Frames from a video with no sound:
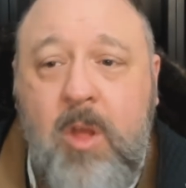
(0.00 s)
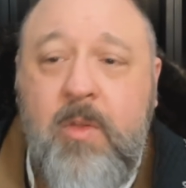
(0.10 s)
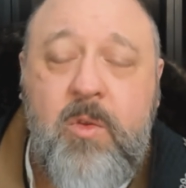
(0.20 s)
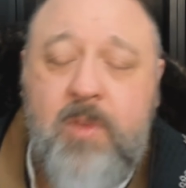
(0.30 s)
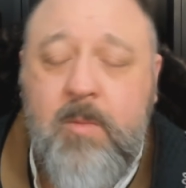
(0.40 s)

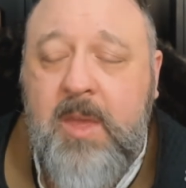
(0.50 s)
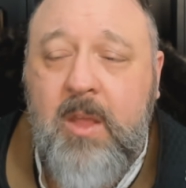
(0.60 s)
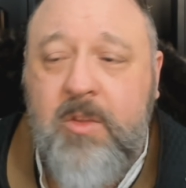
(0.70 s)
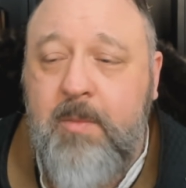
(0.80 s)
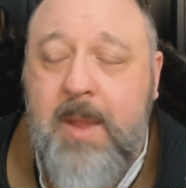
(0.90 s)
Although some
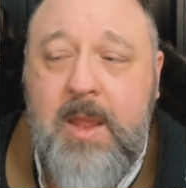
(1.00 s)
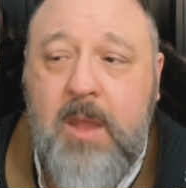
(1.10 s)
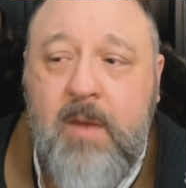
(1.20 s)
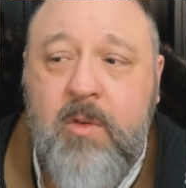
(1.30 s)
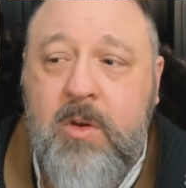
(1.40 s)
guilds may
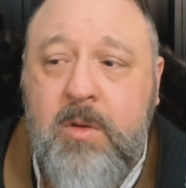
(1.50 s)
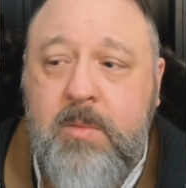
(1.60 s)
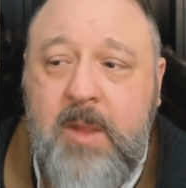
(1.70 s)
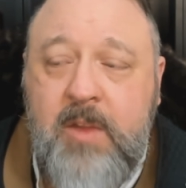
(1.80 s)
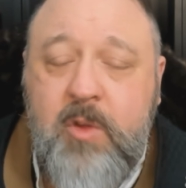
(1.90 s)
cover
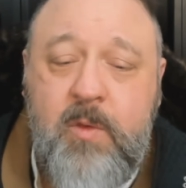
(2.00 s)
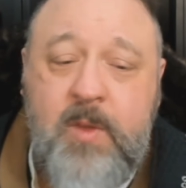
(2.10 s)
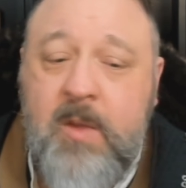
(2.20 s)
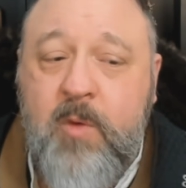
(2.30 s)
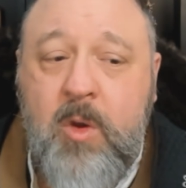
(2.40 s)
entry
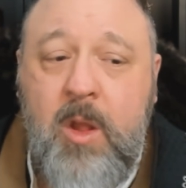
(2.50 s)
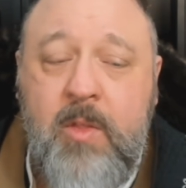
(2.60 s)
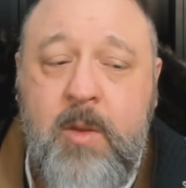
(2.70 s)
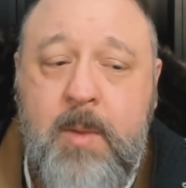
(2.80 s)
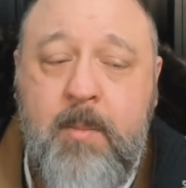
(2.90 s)
fee for all
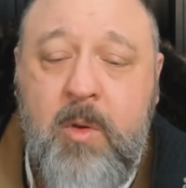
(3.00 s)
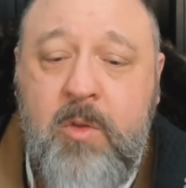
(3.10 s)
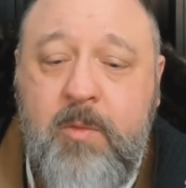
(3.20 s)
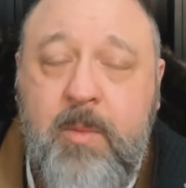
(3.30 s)
their members,